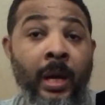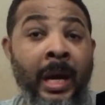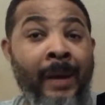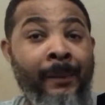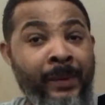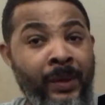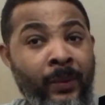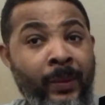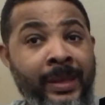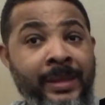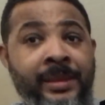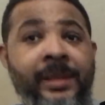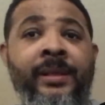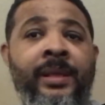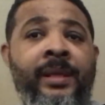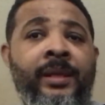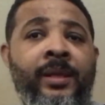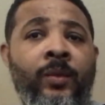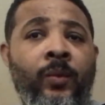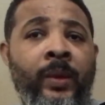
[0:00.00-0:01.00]
I'm going to wait until
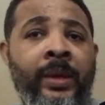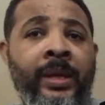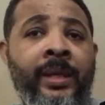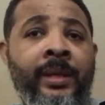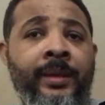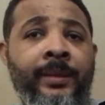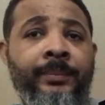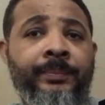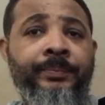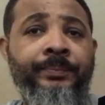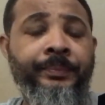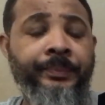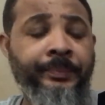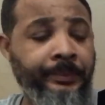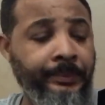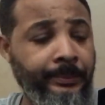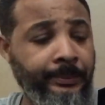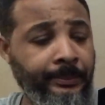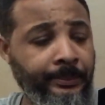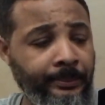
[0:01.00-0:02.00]
the end of the week.
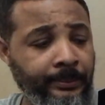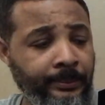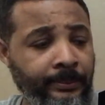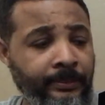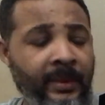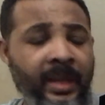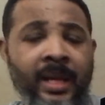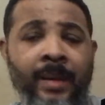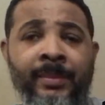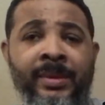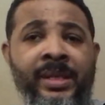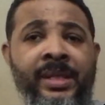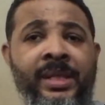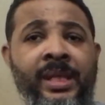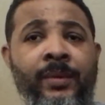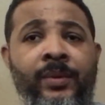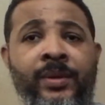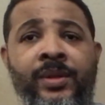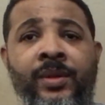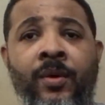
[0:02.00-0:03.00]
I'm going to
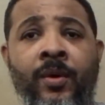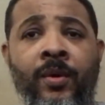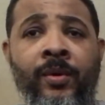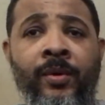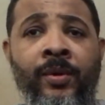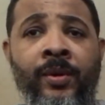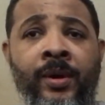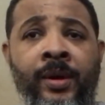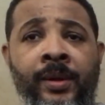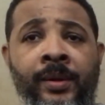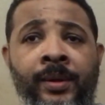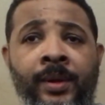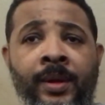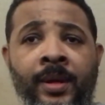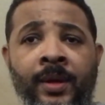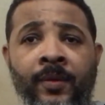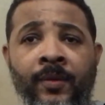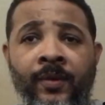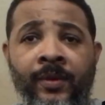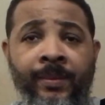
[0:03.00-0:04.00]
see what's going on
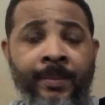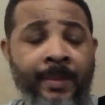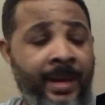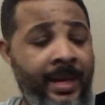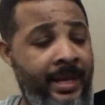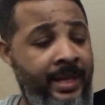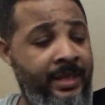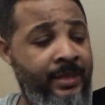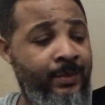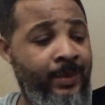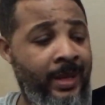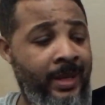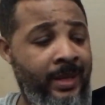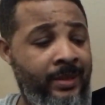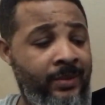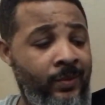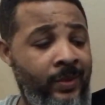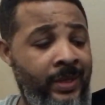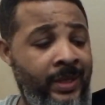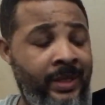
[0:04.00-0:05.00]
with my
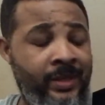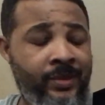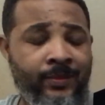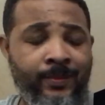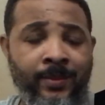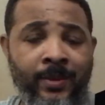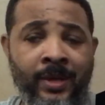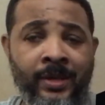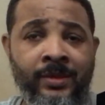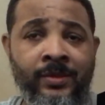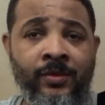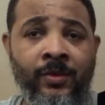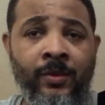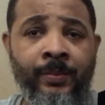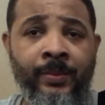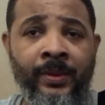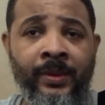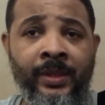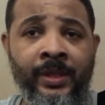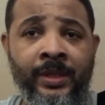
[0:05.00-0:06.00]
Xbox One X Project
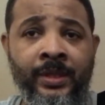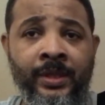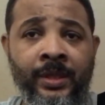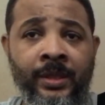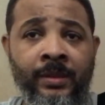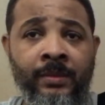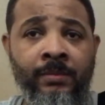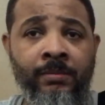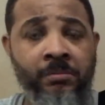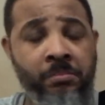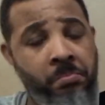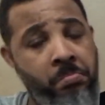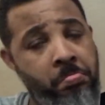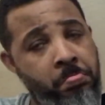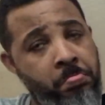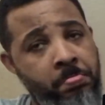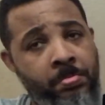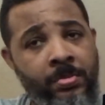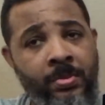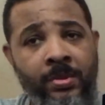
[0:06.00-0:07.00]
Scorpio edition.
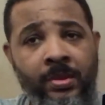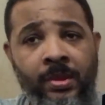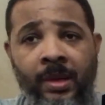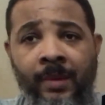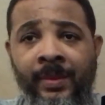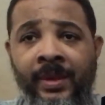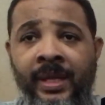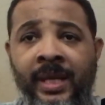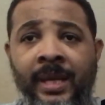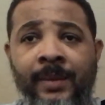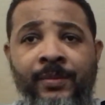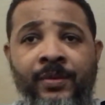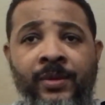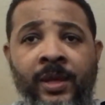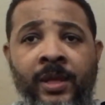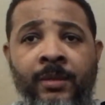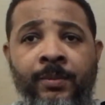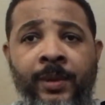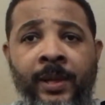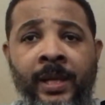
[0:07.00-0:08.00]
I'm going to keep
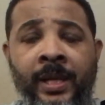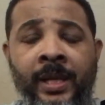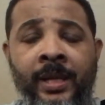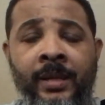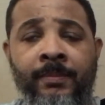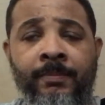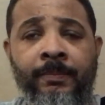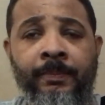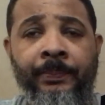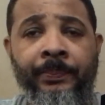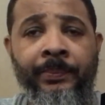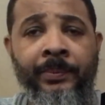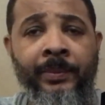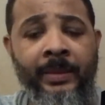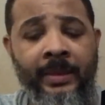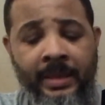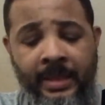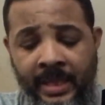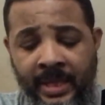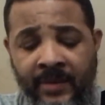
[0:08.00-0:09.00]
trying to play it.
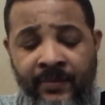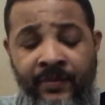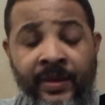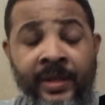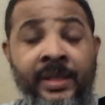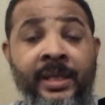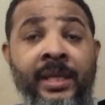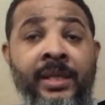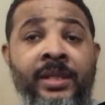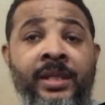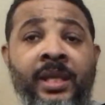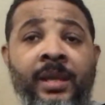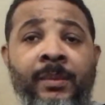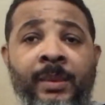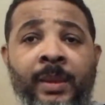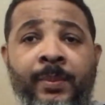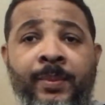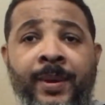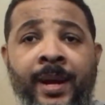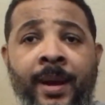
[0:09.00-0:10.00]
If it continues to give
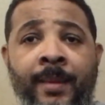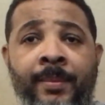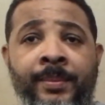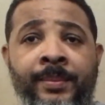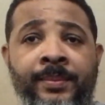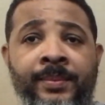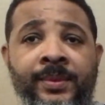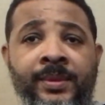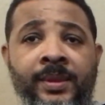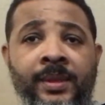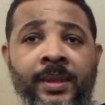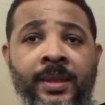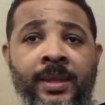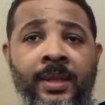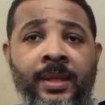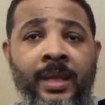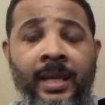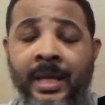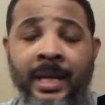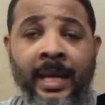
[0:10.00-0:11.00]
me problems,
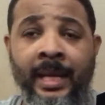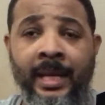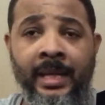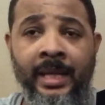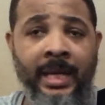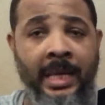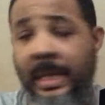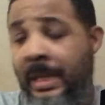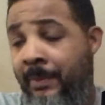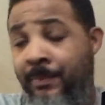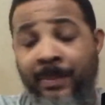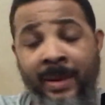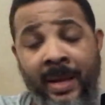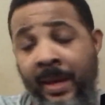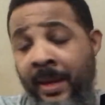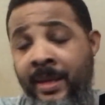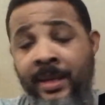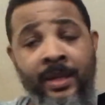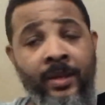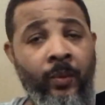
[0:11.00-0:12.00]
and
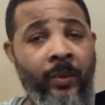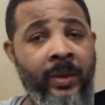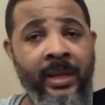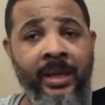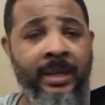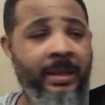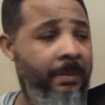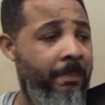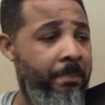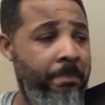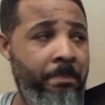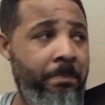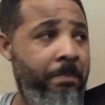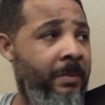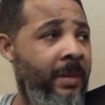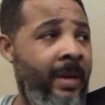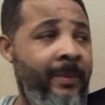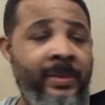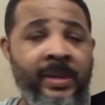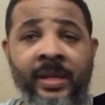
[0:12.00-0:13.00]
by the end of the week,
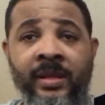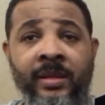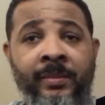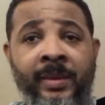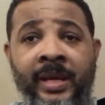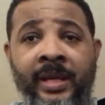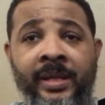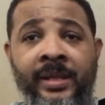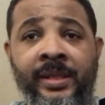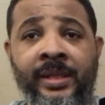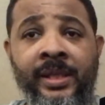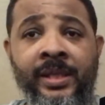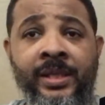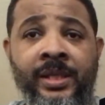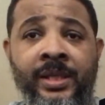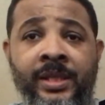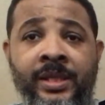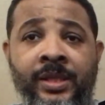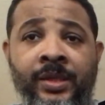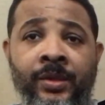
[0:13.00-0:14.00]
I'm going to either make a
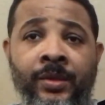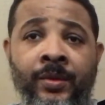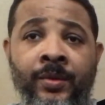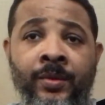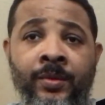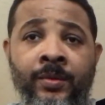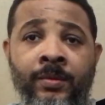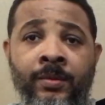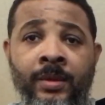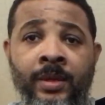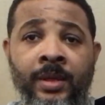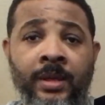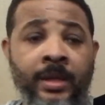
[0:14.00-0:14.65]
decision to